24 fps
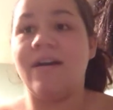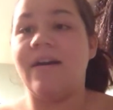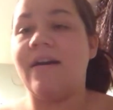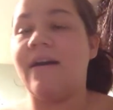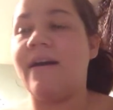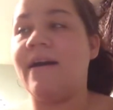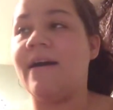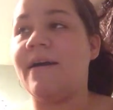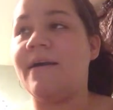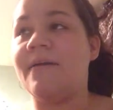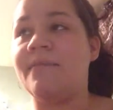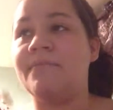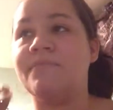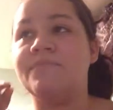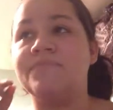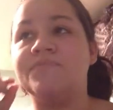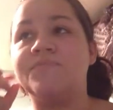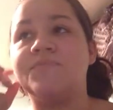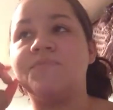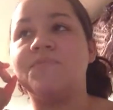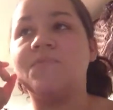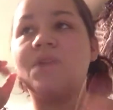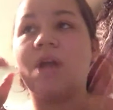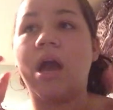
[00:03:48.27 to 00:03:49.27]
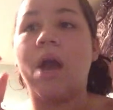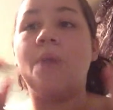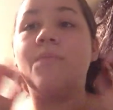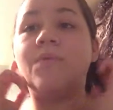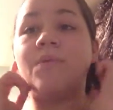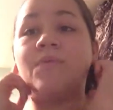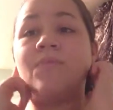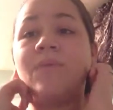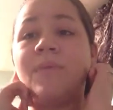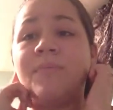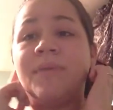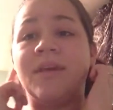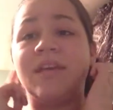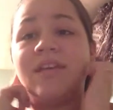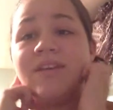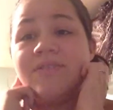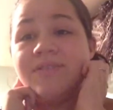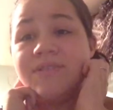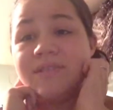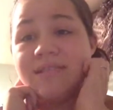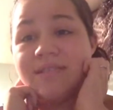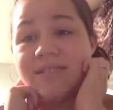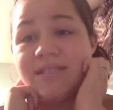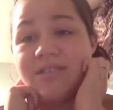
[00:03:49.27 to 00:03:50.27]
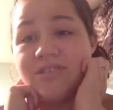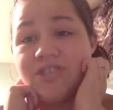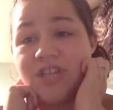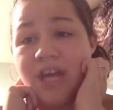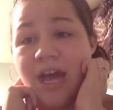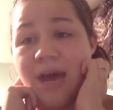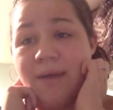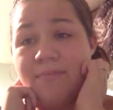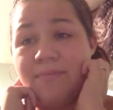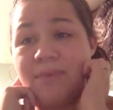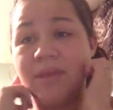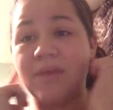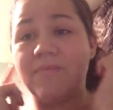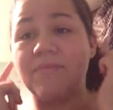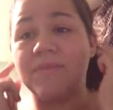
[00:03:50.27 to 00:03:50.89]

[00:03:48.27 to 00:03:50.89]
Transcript: I wouldn't want my earrings to jab me,